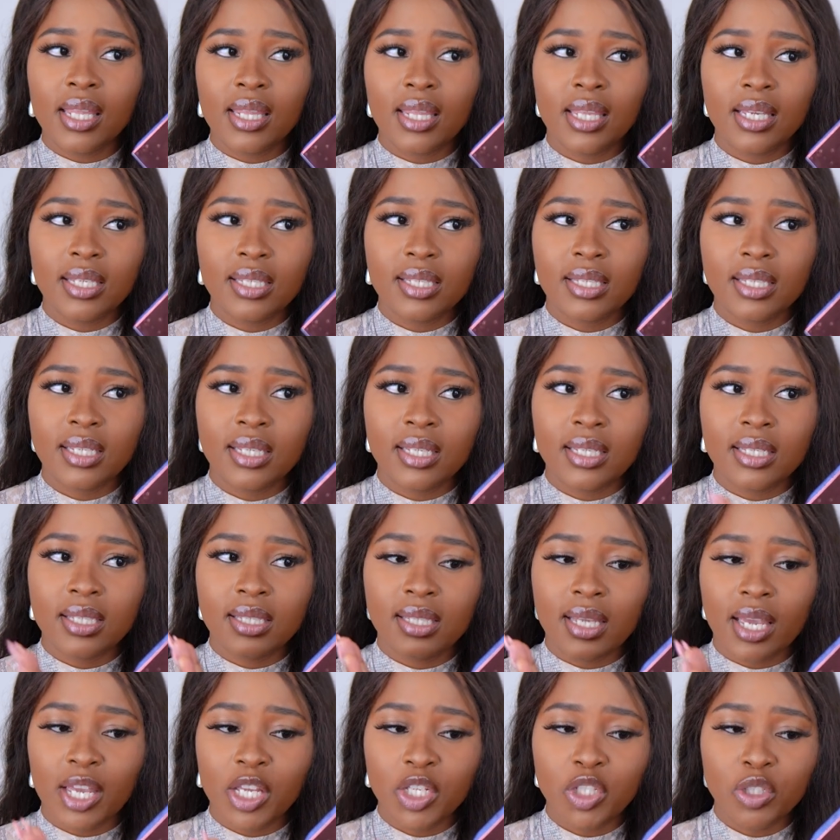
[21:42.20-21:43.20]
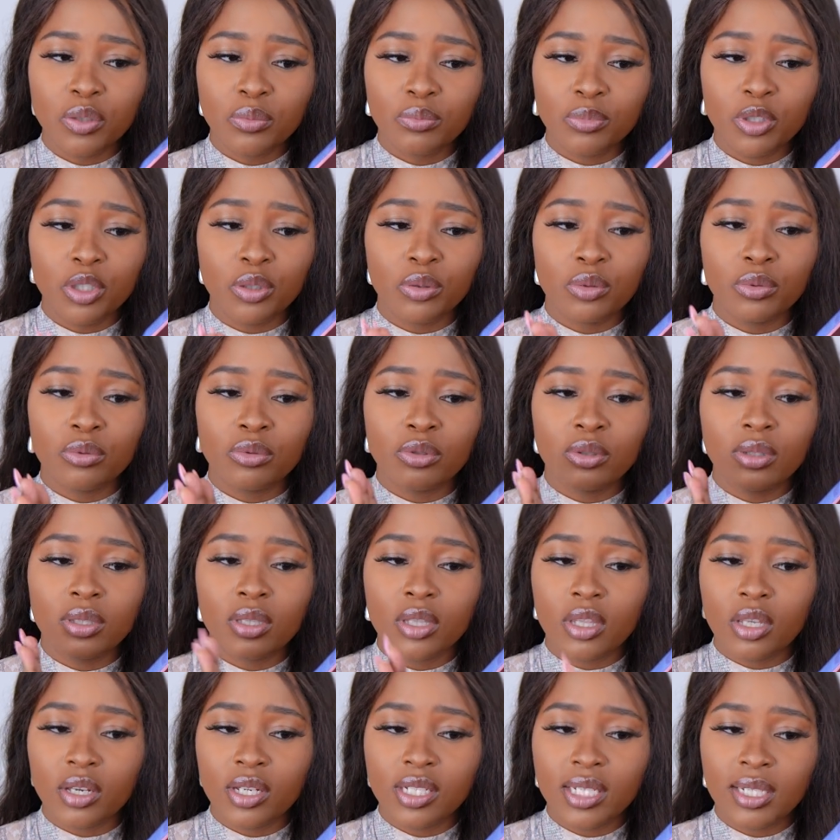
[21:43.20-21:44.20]
This is Angel Muse,
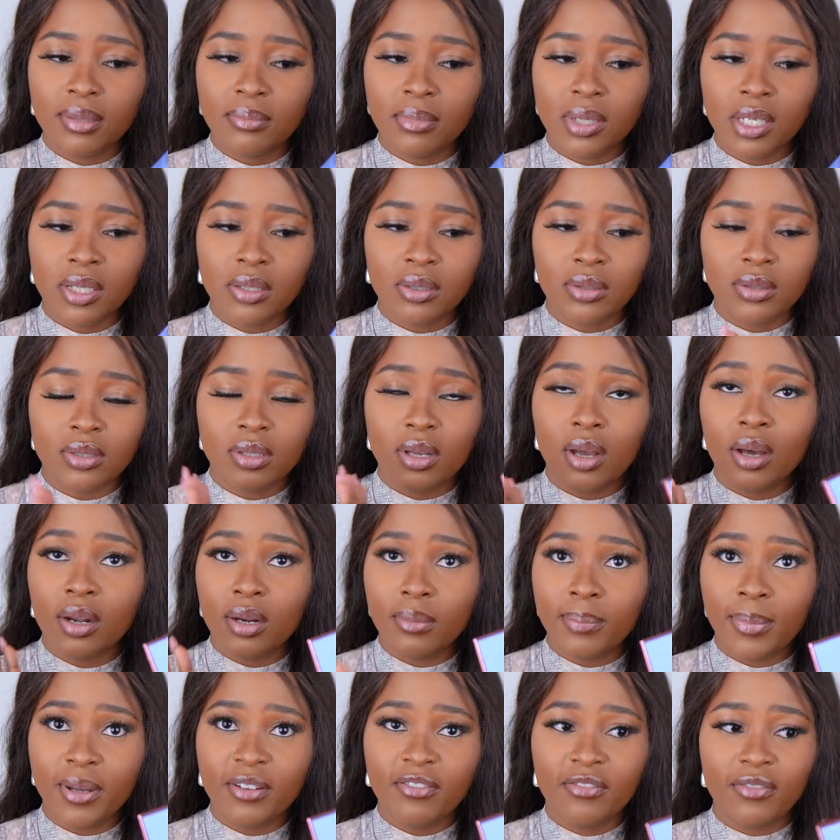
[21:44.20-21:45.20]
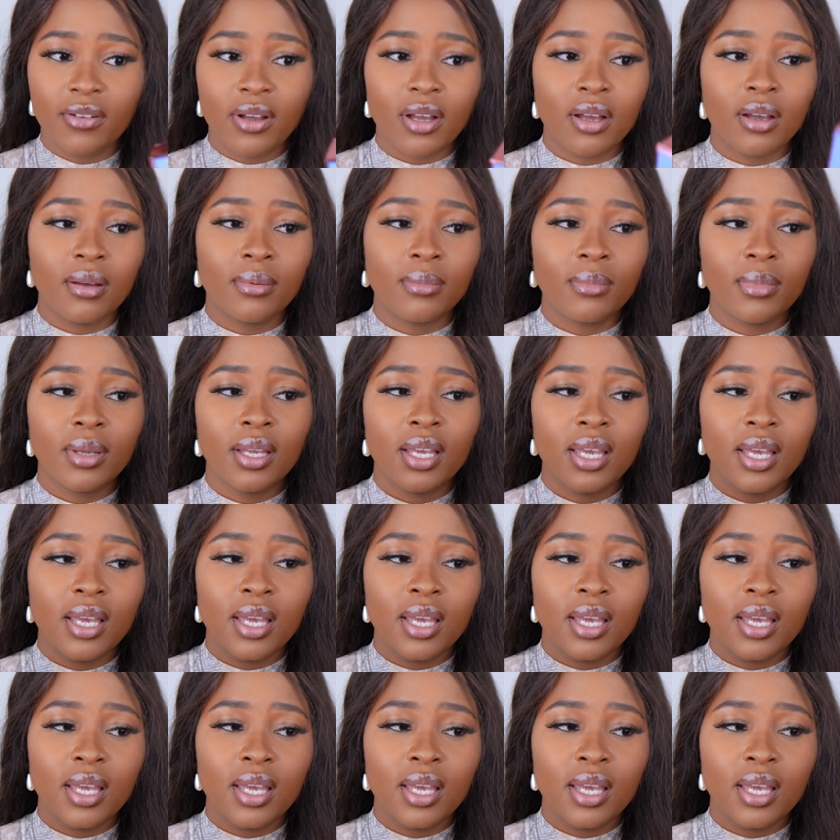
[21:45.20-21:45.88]
thirty mils, Eau de Parfum.